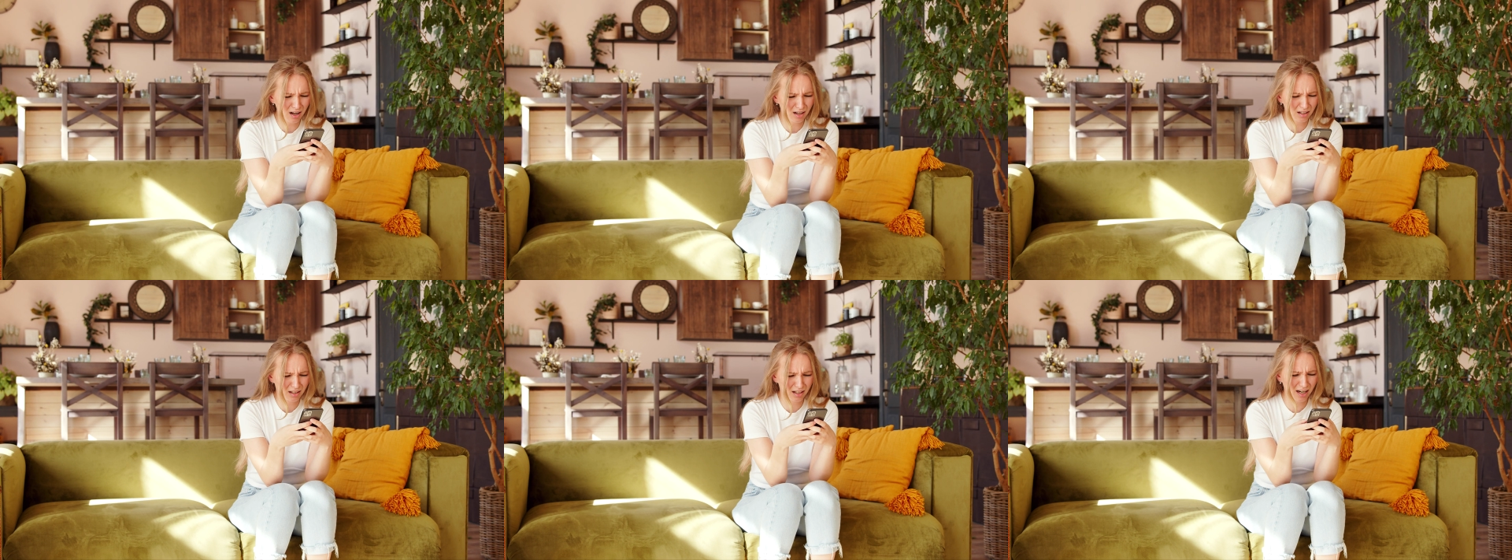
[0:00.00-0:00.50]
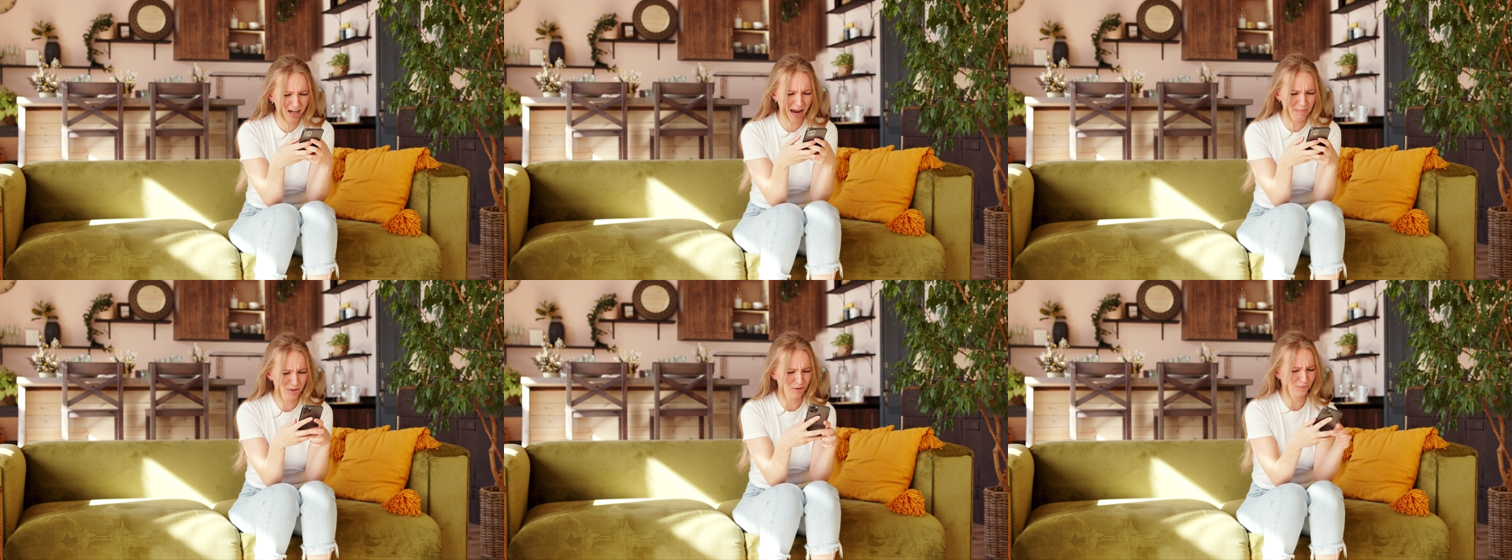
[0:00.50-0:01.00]
If you have
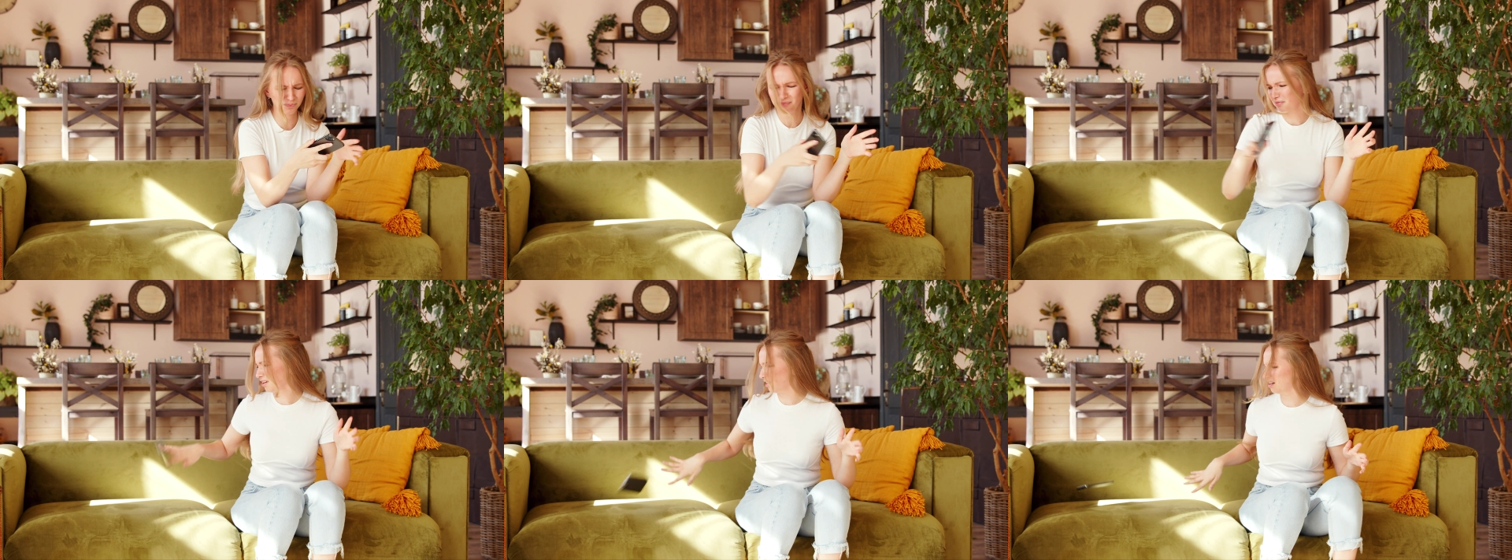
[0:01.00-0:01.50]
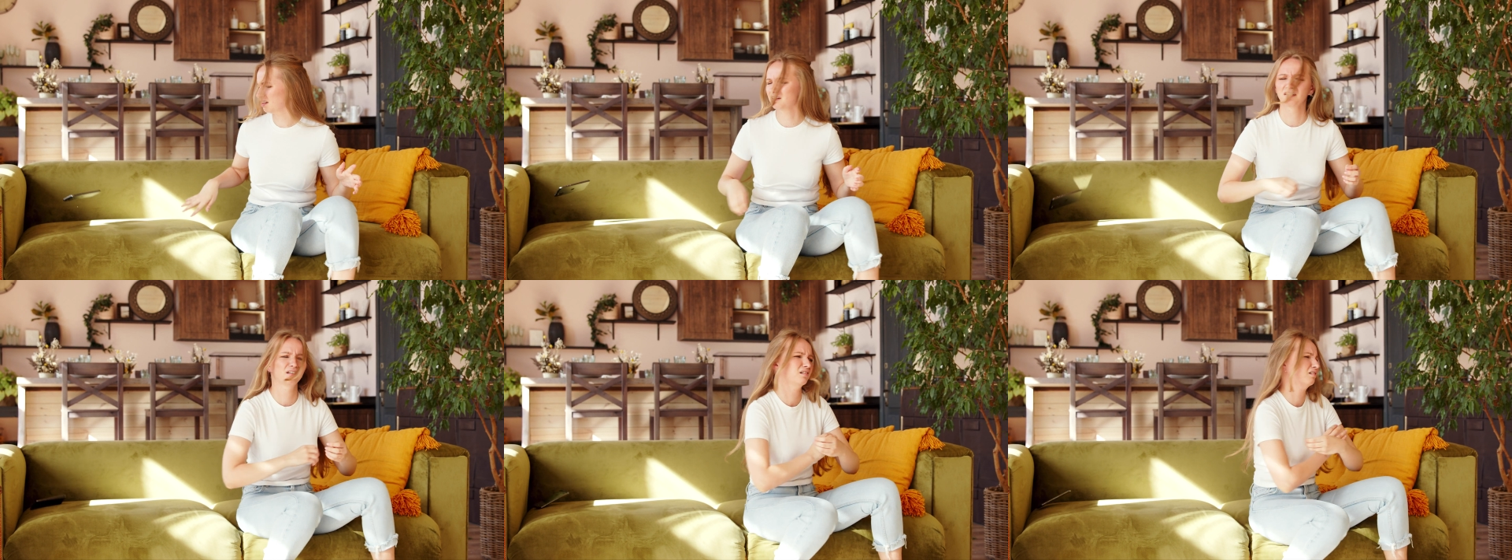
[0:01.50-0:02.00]
deleted an item from your
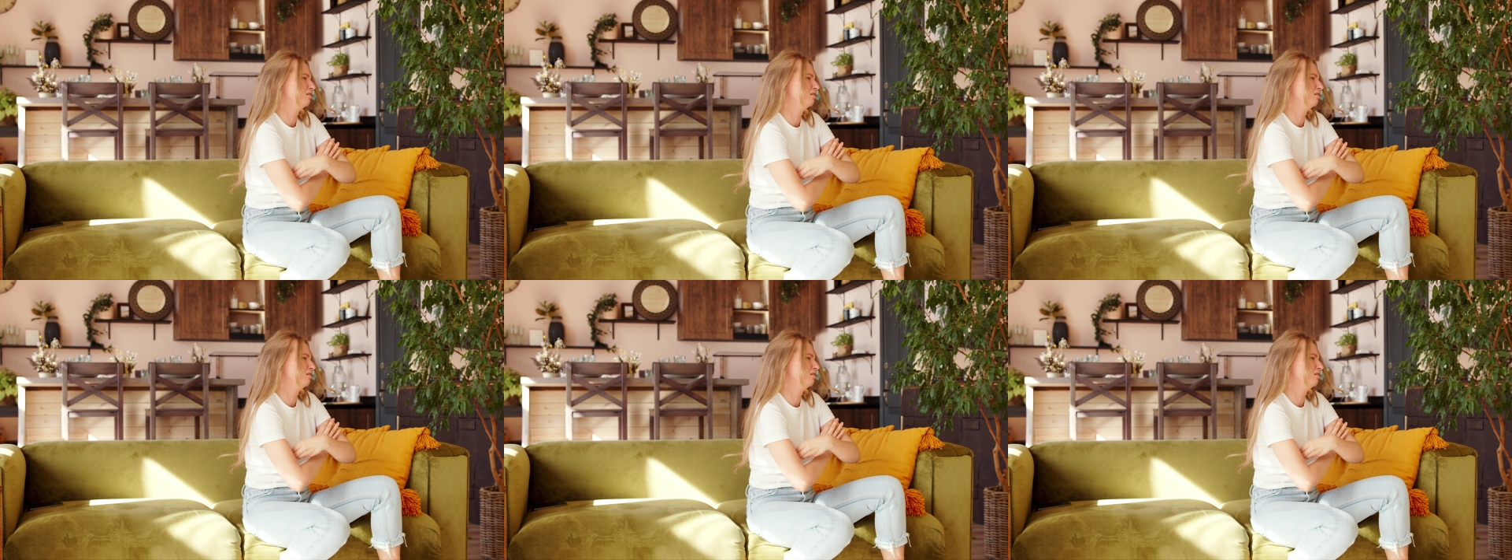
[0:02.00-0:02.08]
cart